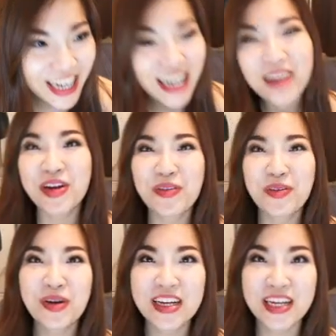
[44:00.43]
But if you
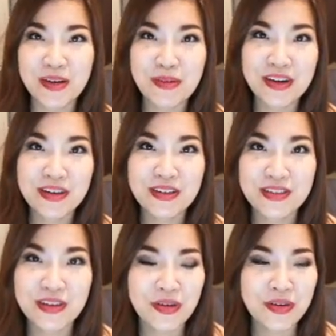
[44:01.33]
want to keep on
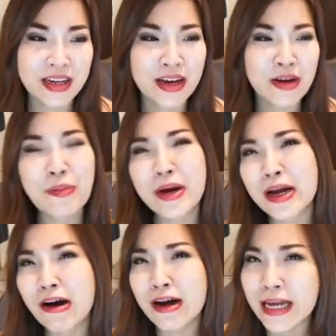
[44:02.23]
going like, oh my
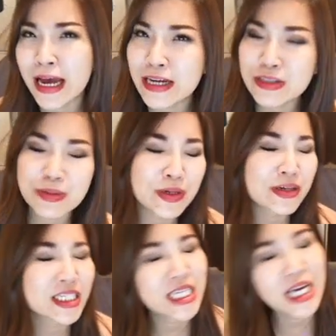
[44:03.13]
god, yeah, I should be
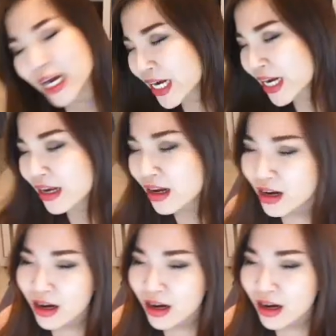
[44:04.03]
on diet.